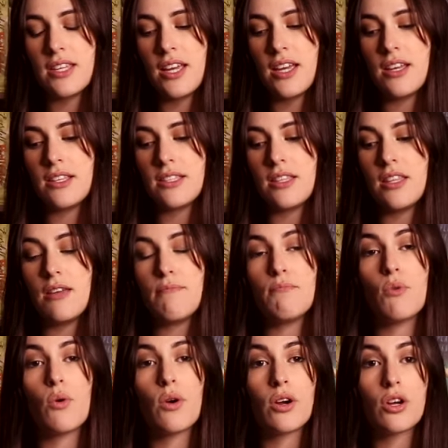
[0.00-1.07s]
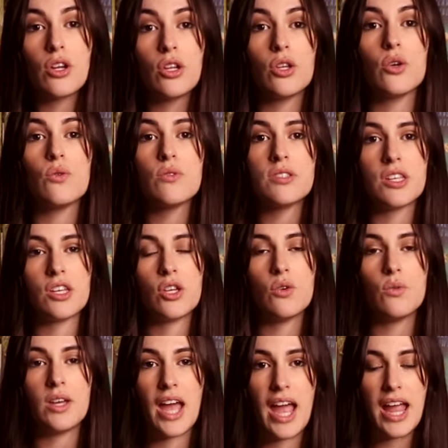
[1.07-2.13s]
is the more clues that you
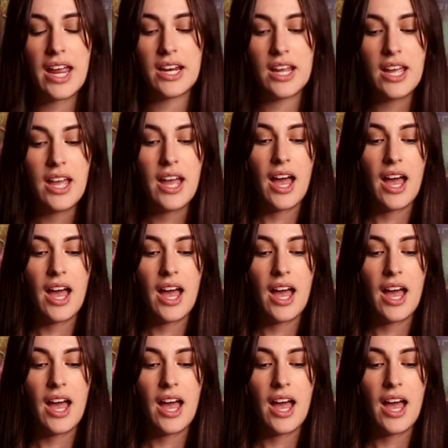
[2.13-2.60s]
gain